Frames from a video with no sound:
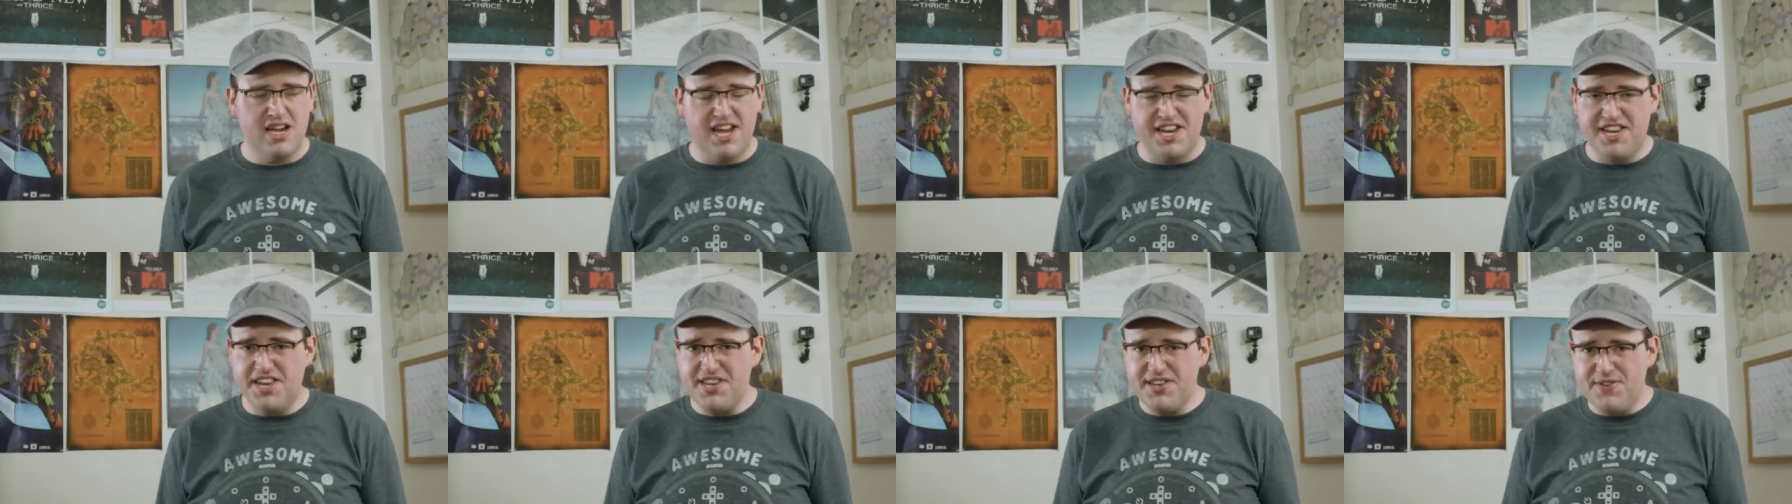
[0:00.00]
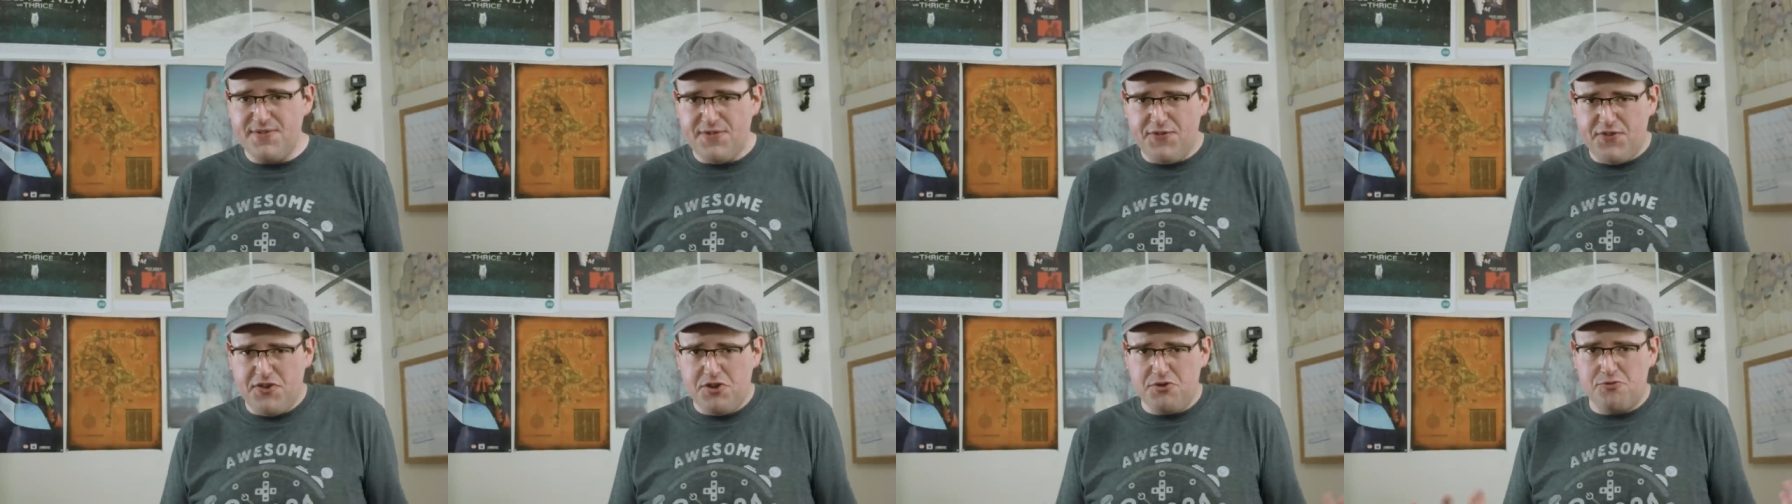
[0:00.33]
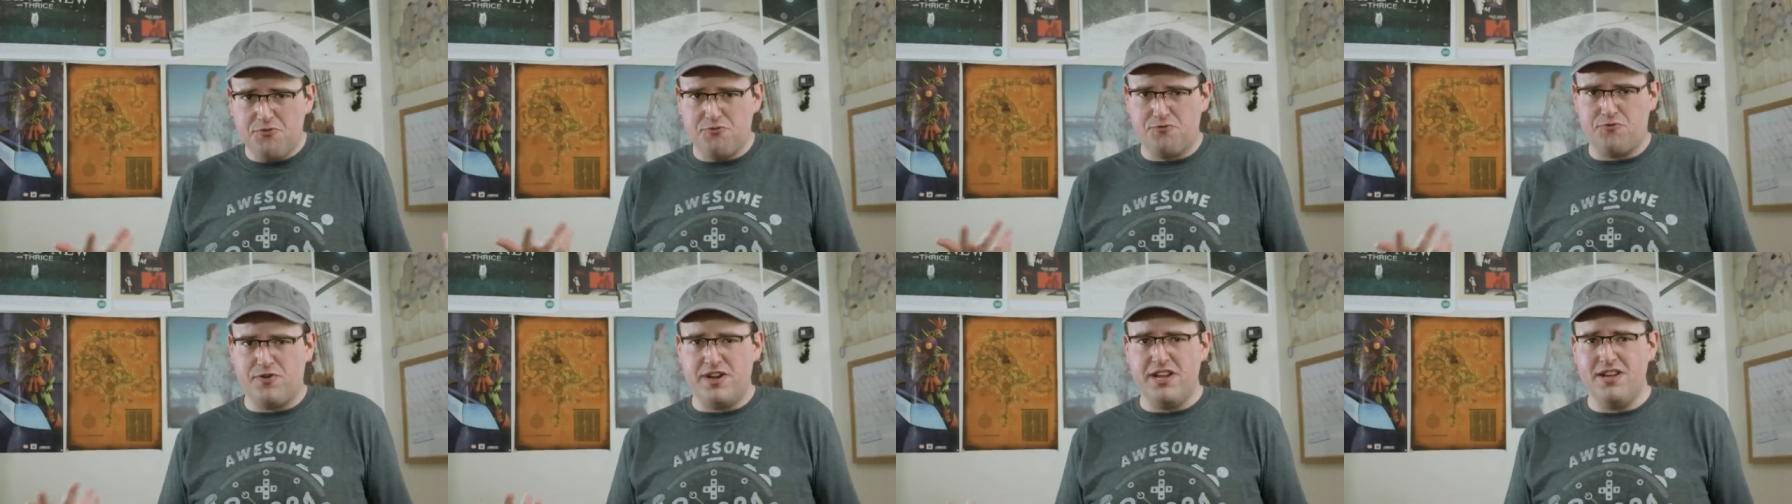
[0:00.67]
it doesn't
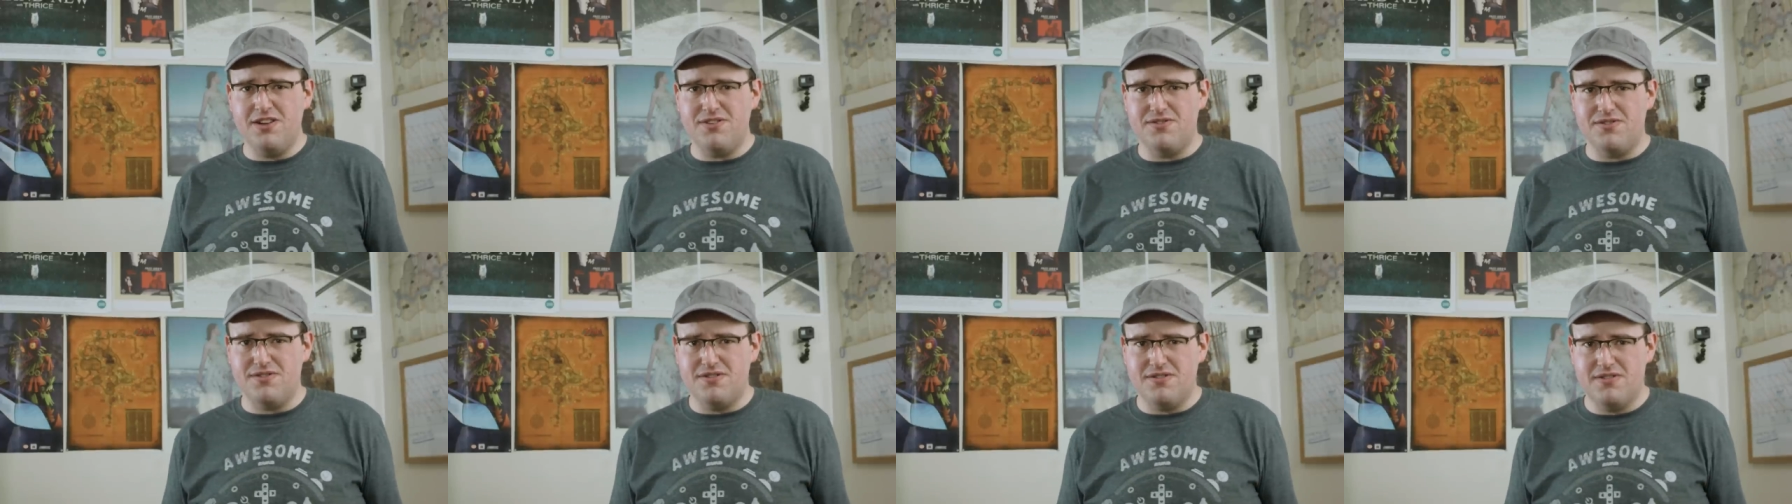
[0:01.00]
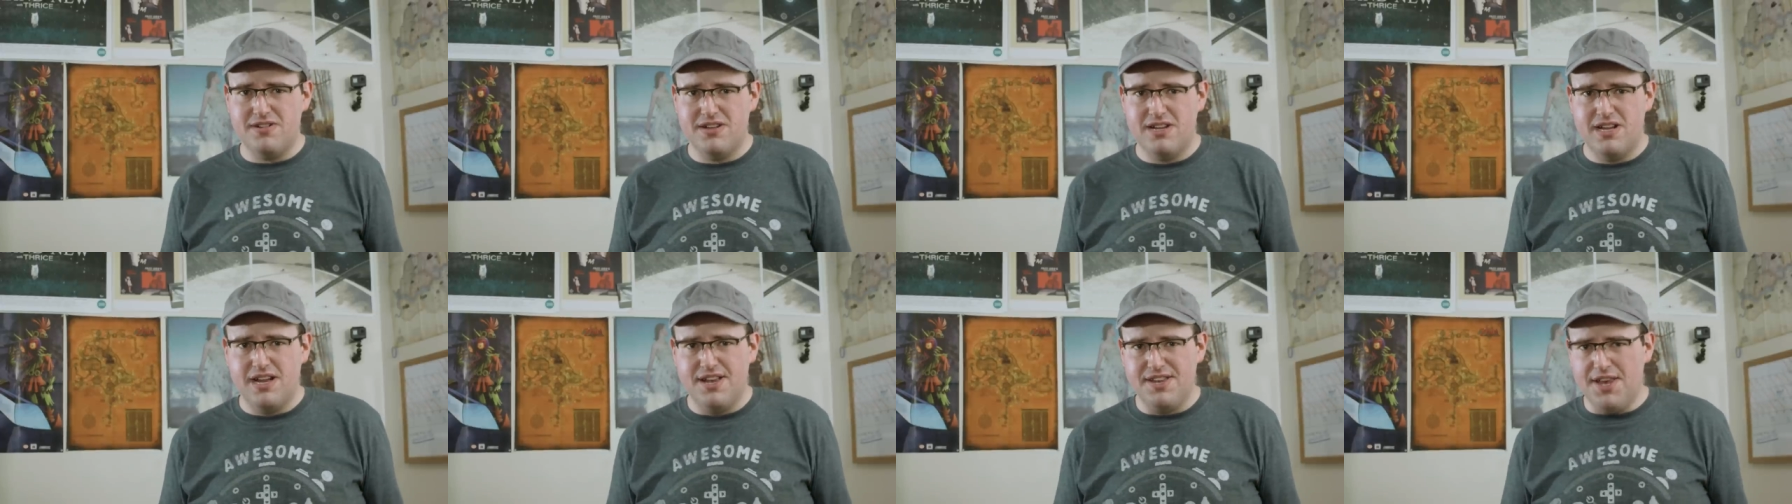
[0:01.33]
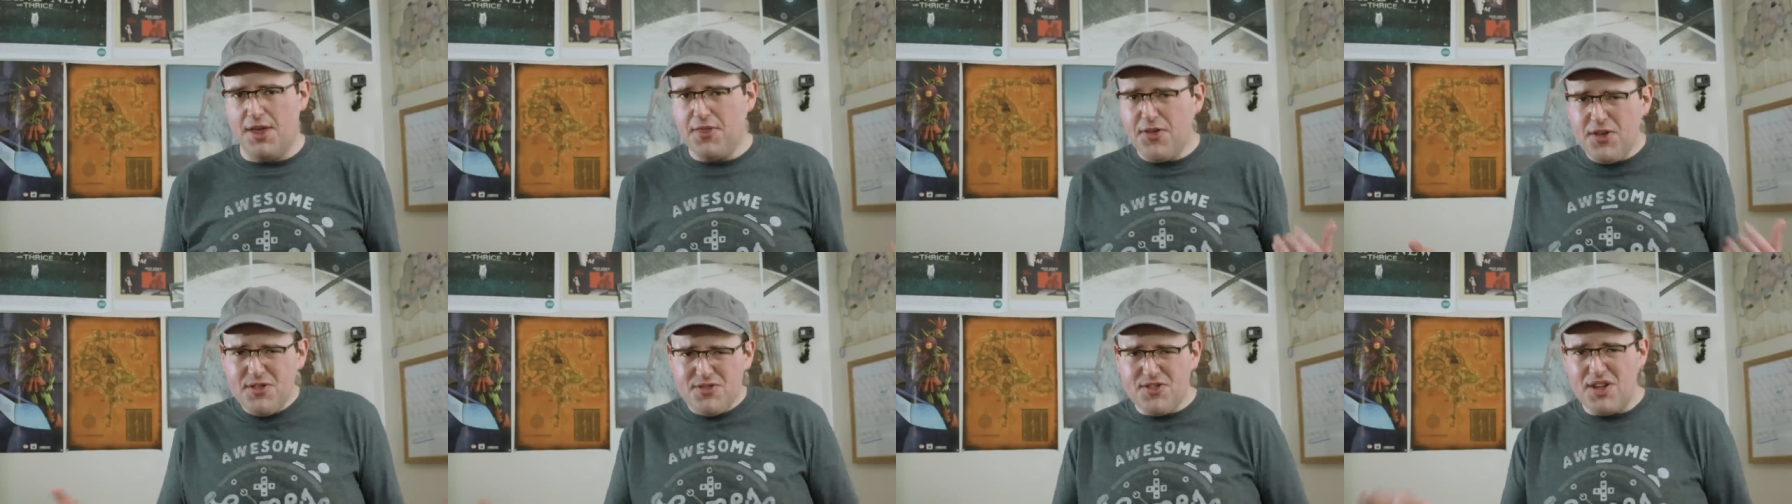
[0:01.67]
feel real.
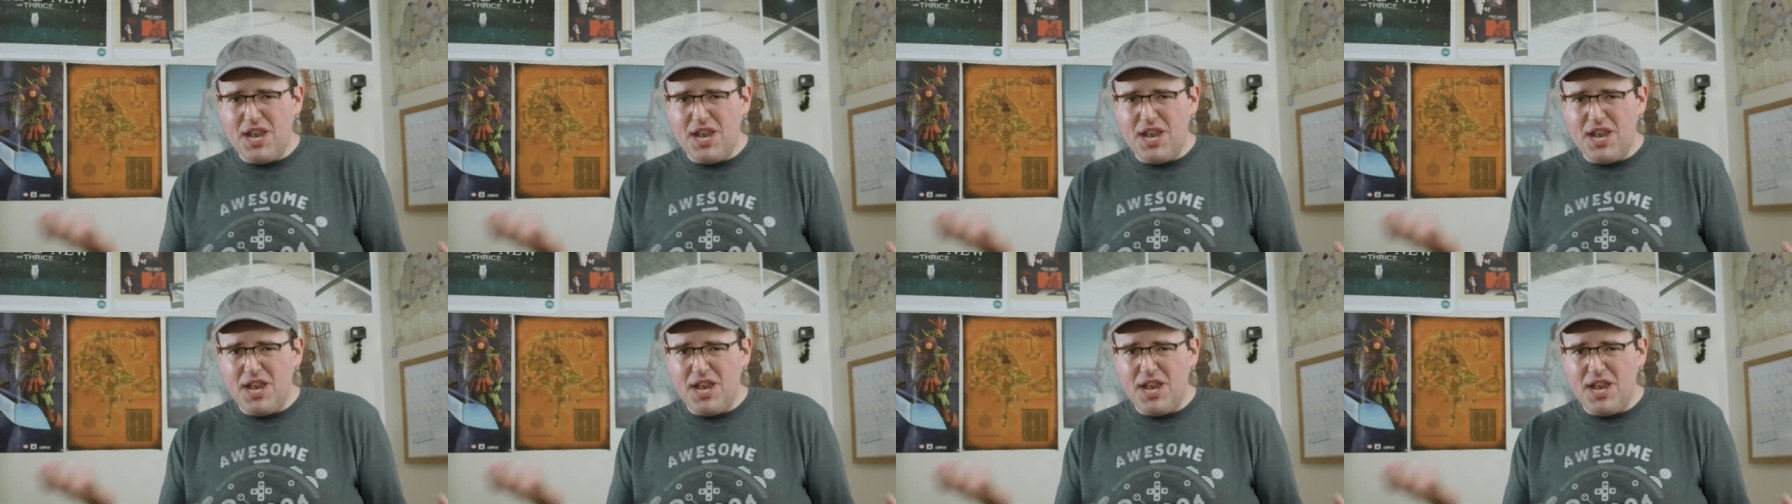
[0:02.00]
Nothing